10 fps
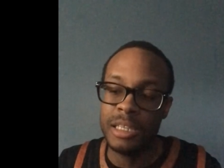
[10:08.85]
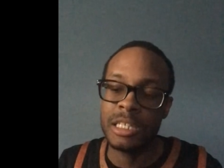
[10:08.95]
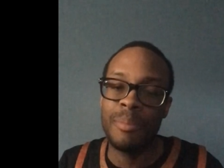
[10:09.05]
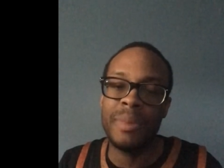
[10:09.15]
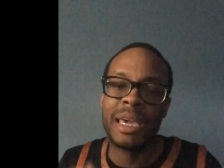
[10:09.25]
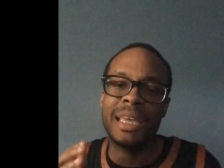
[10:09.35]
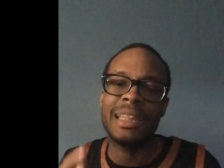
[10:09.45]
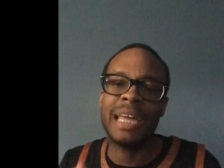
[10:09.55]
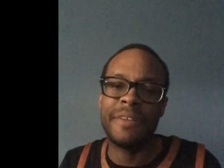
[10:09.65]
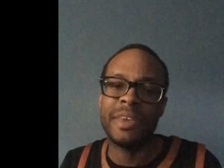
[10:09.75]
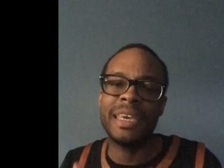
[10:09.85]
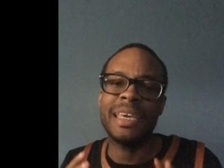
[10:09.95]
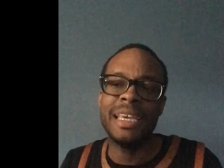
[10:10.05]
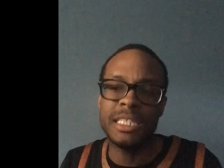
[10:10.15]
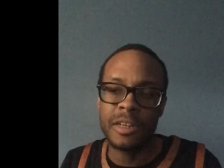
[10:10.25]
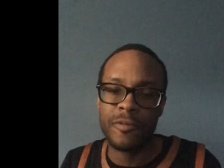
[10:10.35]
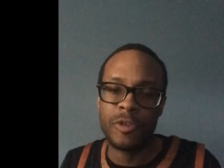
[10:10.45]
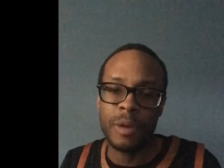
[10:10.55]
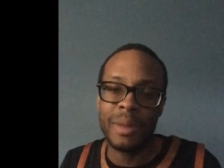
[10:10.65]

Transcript: It's going to make life easier for him.